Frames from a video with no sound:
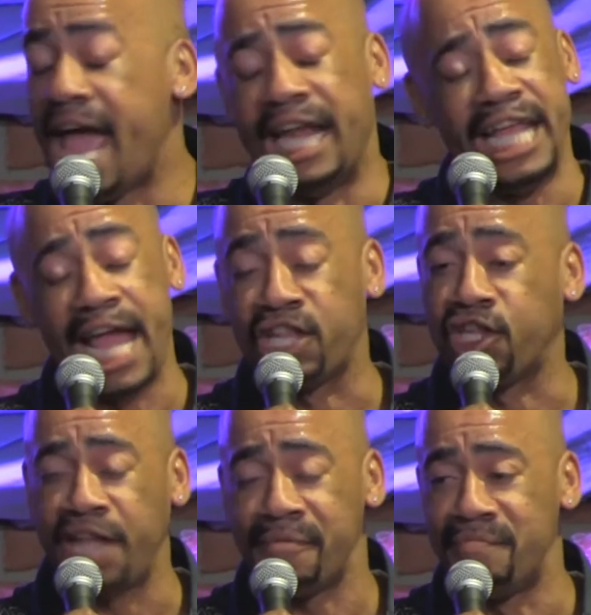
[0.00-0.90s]
And he
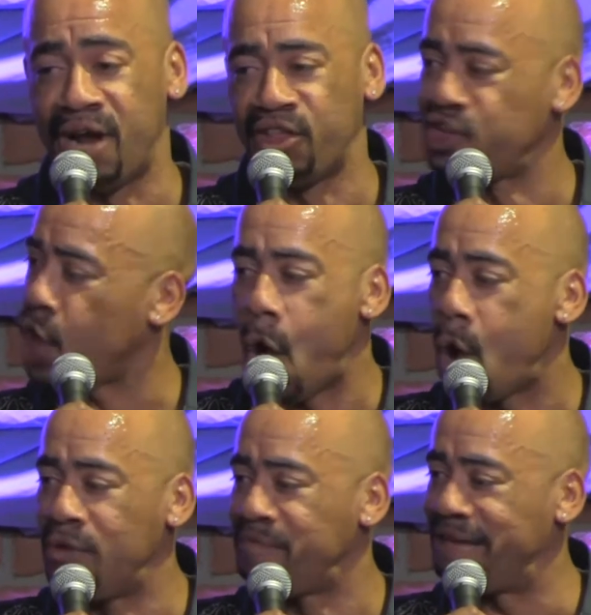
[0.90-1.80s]
has 7 brothers,
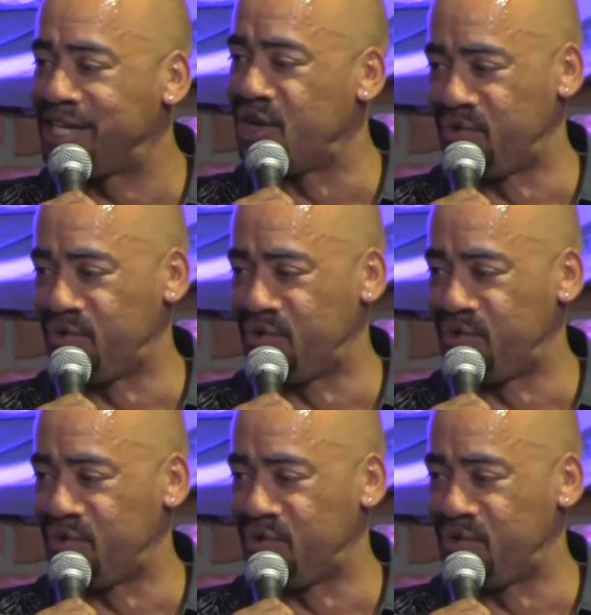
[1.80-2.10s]
all with big